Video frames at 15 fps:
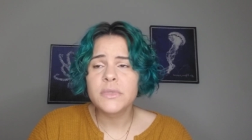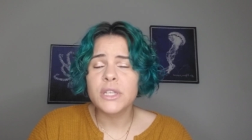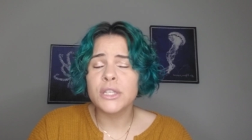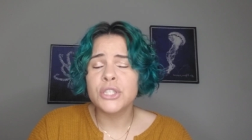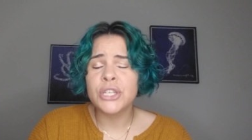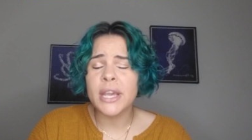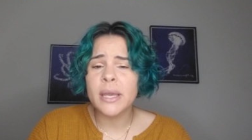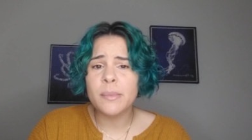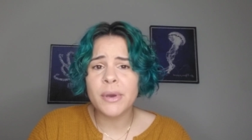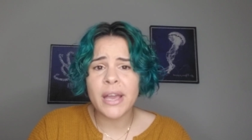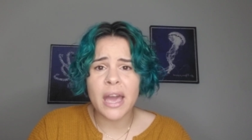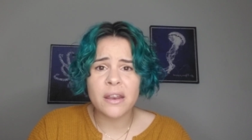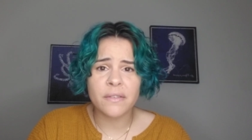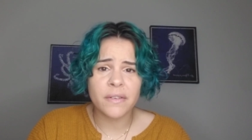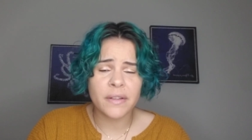check a book
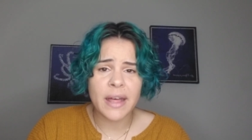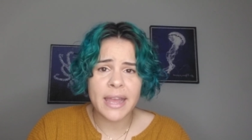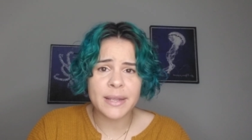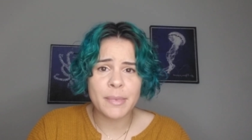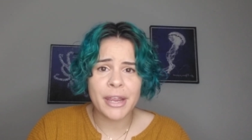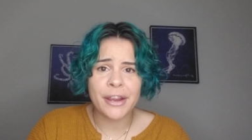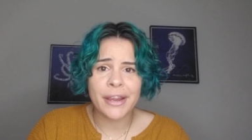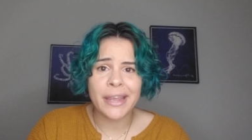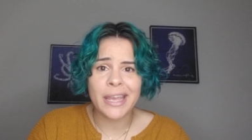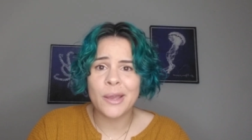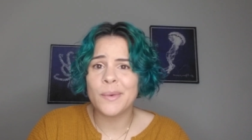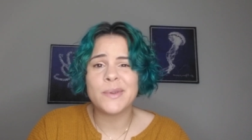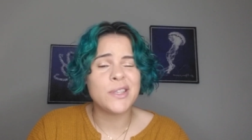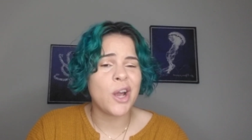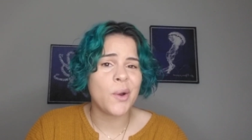out of a library, it
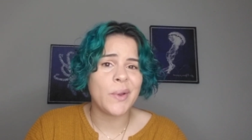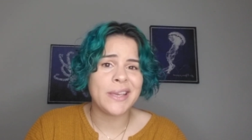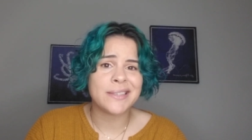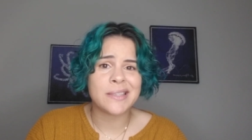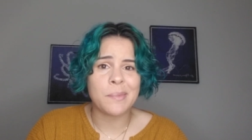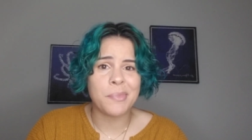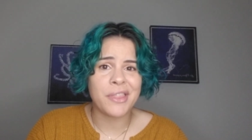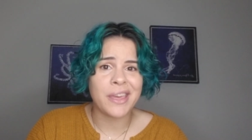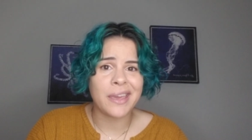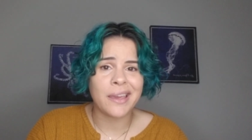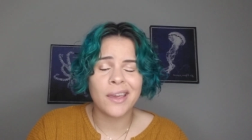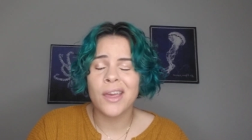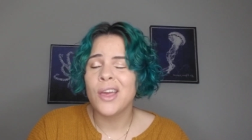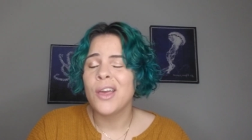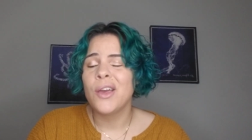was always something
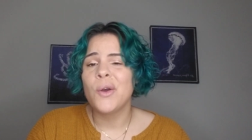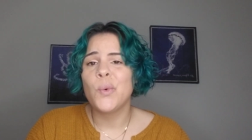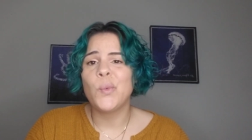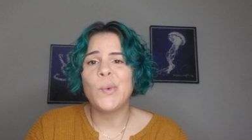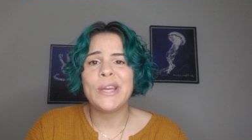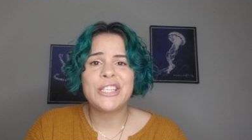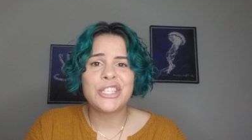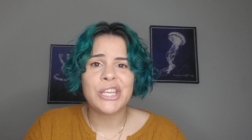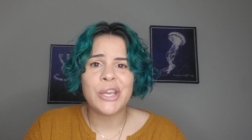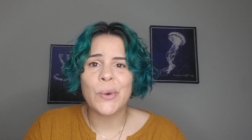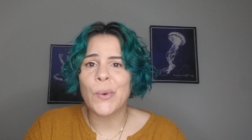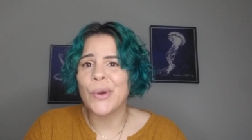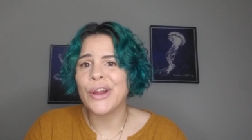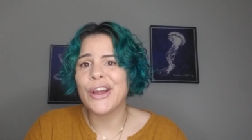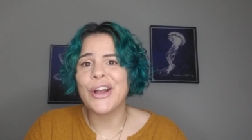witchy
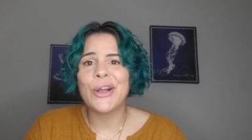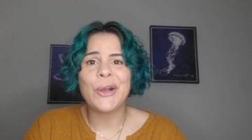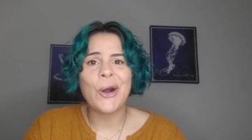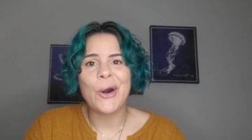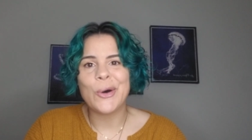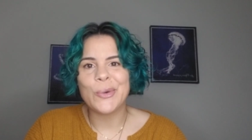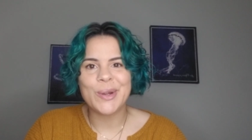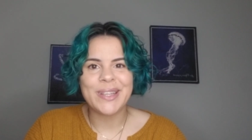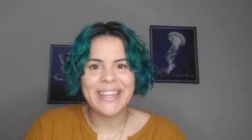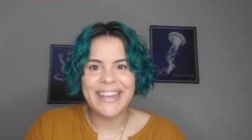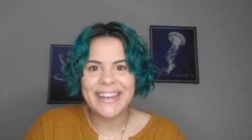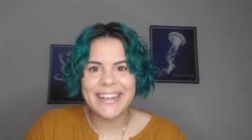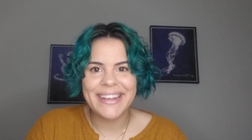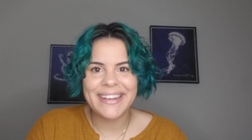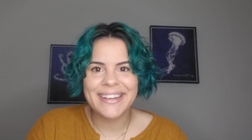or occult
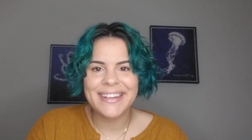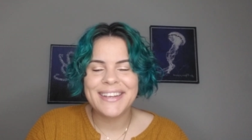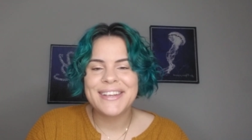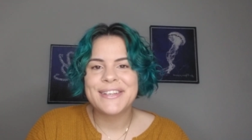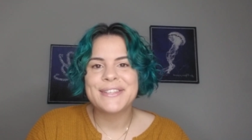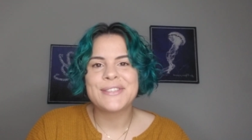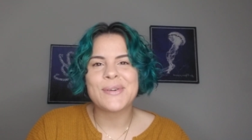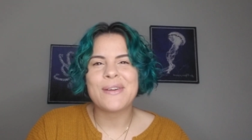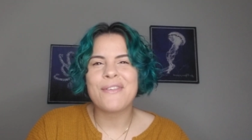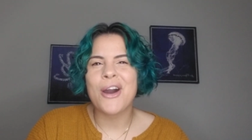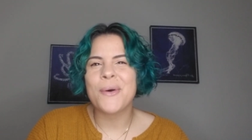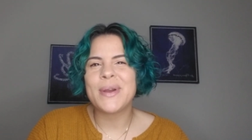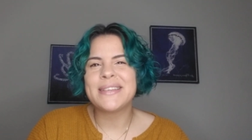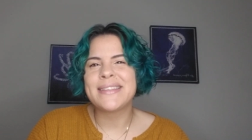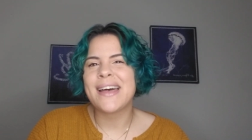related. So I've
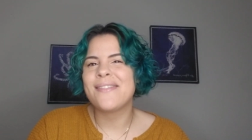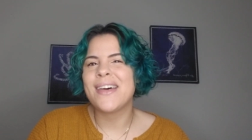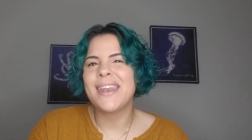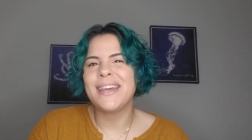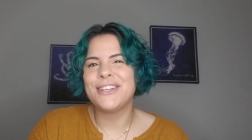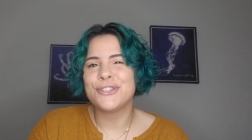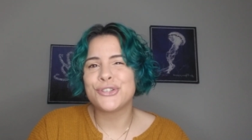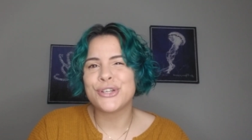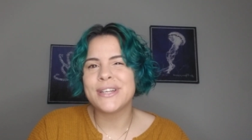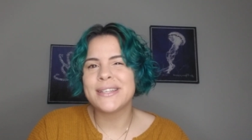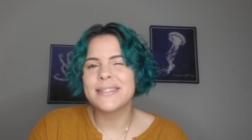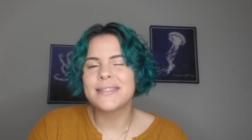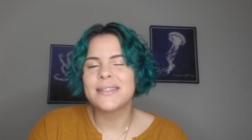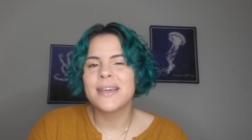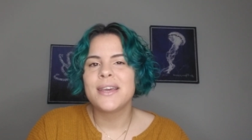always had that
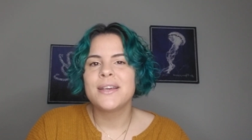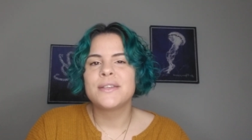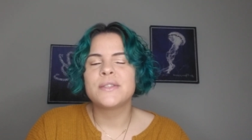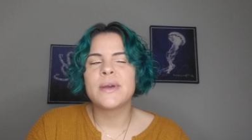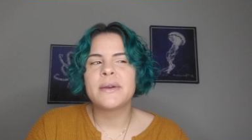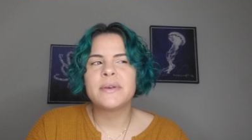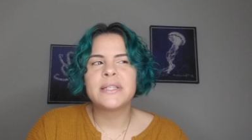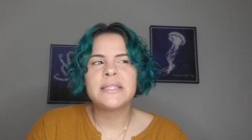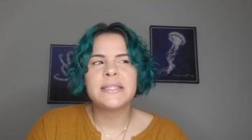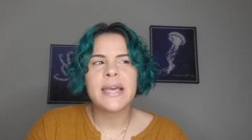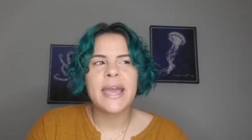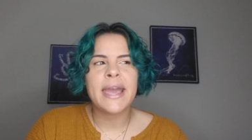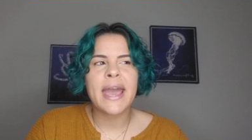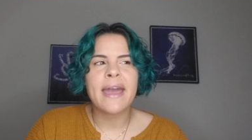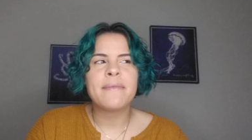interest. So I would
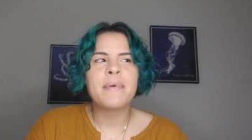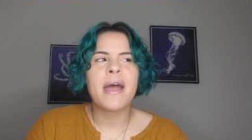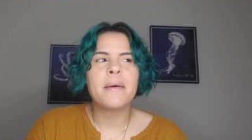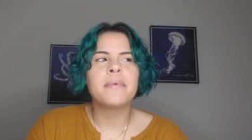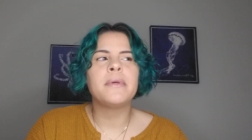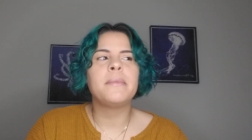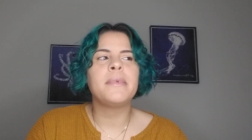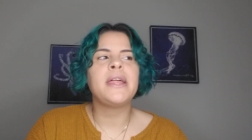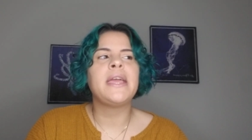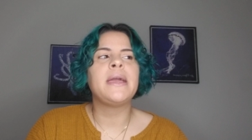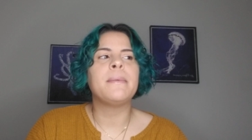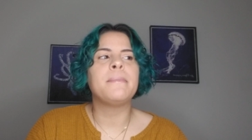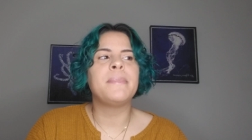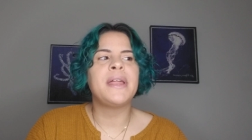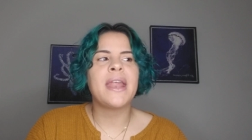say I've
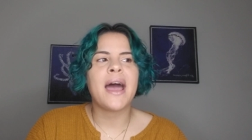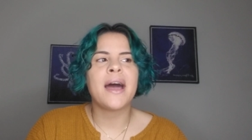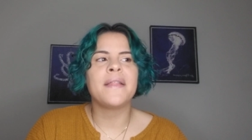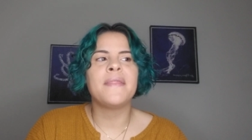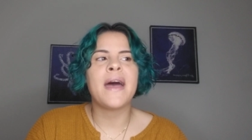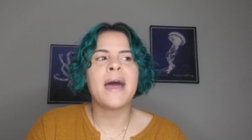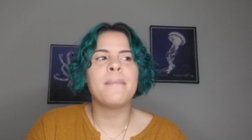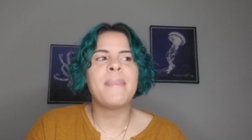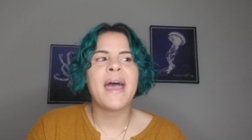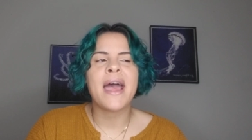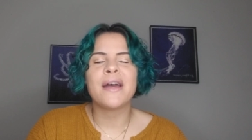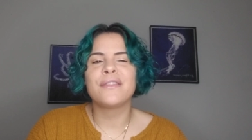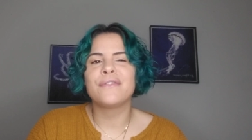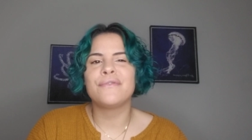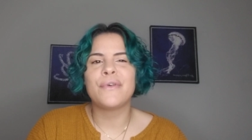probably been on that
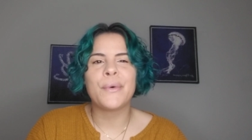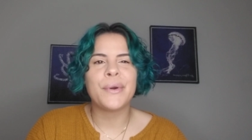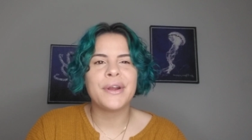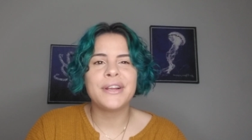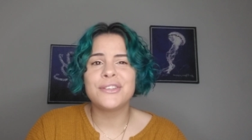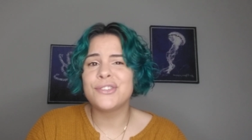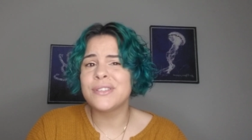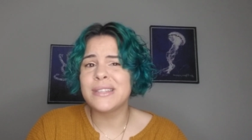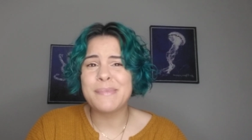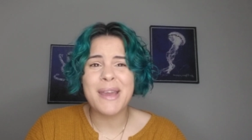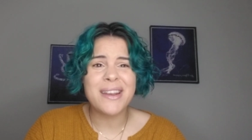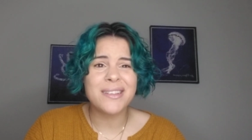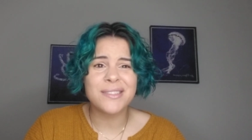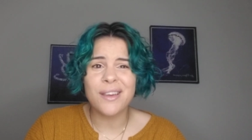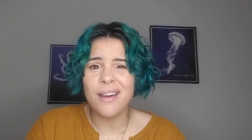path for just
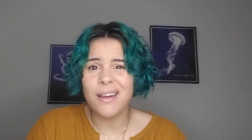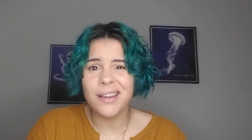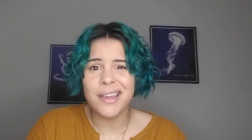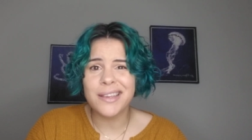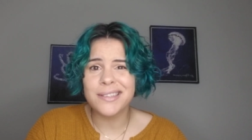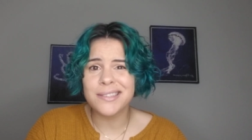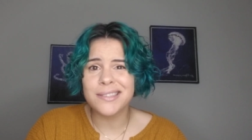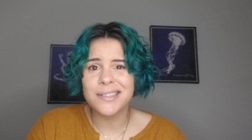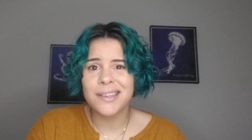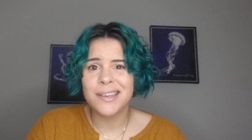about as long as